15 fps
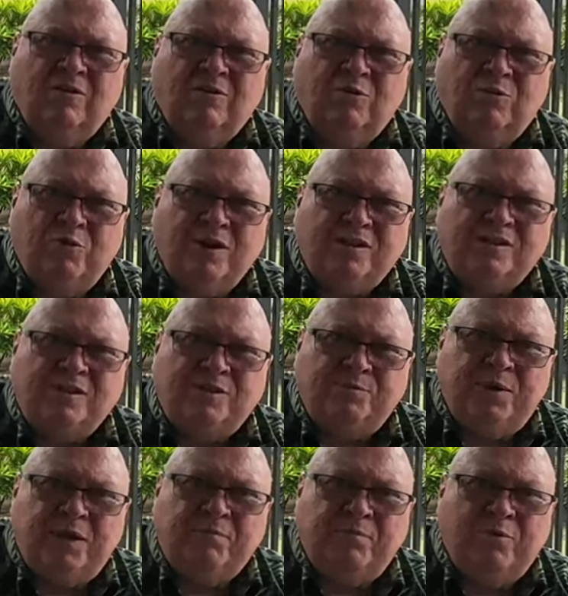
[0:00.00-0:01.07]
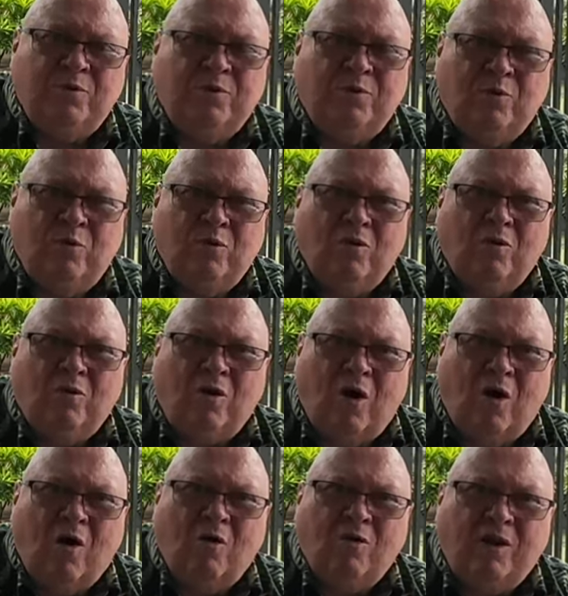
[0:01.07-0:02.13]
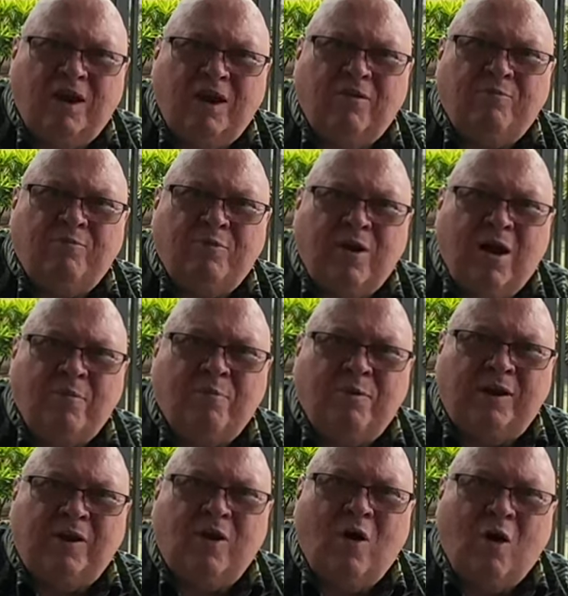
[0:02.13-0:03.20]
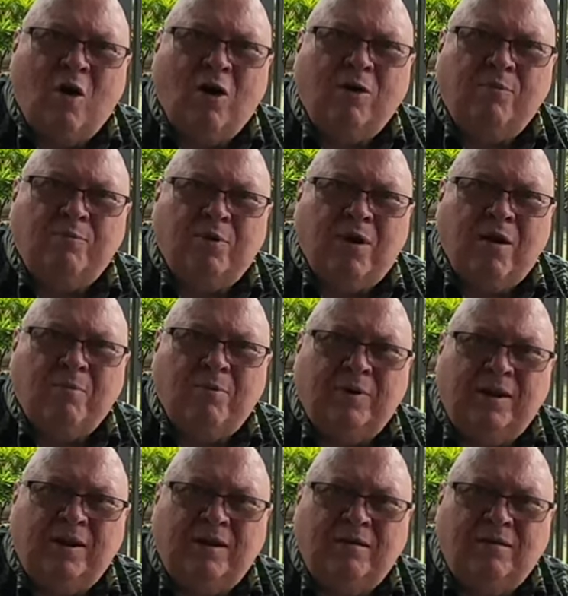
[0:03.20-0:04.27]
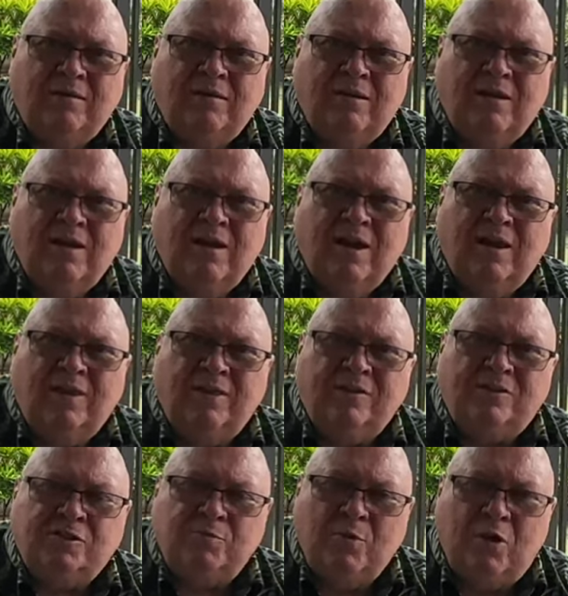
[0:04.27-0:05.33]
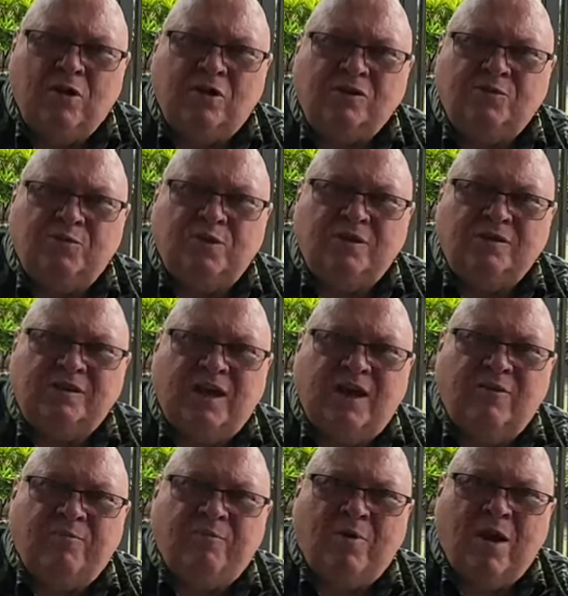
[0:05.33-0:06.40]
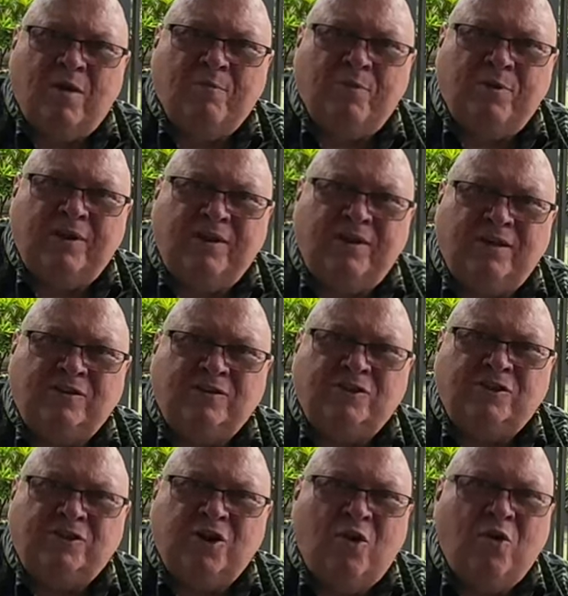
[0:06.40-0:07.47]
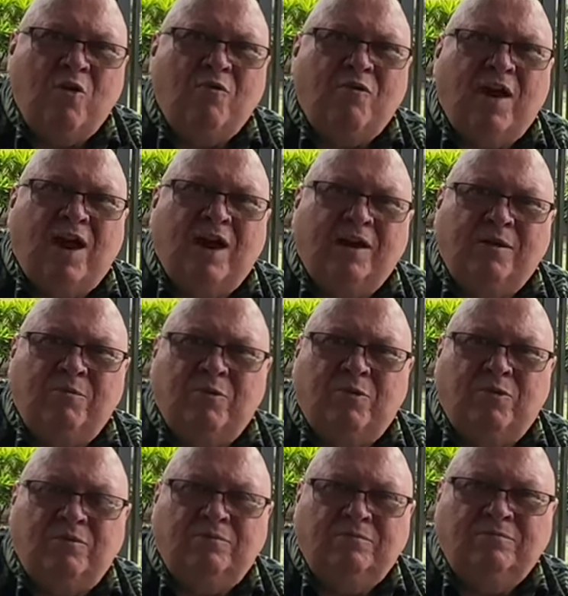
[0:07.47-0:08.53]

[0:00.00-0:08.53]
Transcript: The richest people in the world all have property, hard property. And the smartest ones have property that's so valuable.